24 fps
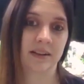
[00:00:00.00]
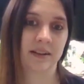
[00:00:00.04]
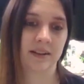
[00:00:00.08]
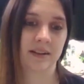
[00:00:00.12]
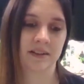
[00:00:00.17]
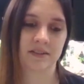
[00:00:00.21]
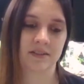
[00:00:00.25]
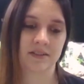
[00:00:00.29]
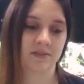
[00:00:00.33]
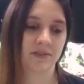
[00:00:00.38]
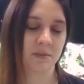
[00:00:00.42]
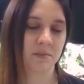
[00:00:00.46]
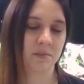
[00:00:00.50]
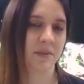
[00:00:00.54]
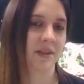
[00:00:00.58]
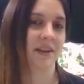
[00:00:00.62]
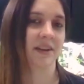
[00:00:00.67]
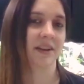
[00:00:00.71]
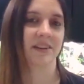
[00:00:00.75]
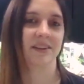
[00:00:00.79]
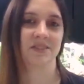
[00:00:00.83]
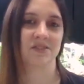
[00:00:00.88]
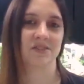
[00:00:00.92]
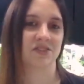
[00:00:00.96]
And from
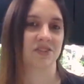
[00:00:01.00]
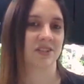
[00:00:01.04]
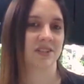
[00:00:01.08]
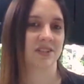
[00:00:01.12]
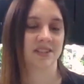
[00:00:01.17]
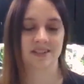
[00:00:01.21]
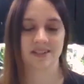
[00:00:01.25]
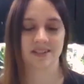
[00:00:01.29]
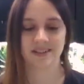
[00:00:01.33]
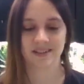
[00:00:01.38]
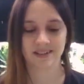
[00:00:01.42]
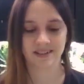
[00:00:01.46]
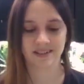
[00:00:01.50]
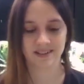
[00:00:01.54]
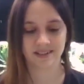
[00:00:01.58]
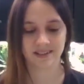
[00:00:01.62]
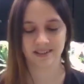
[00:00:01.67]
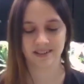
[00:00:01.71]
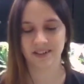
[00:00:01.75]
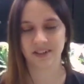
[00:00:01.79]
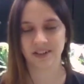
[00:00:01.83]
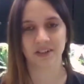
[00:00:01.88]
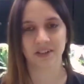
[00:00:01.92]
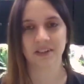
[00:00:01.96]
there, I was just
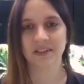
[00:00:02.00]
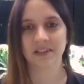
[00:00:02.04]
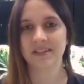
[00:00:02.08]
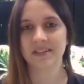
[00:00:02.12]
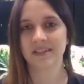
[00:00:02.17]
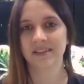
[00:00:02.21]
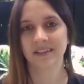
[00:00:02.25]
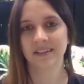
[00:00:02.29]
hooked.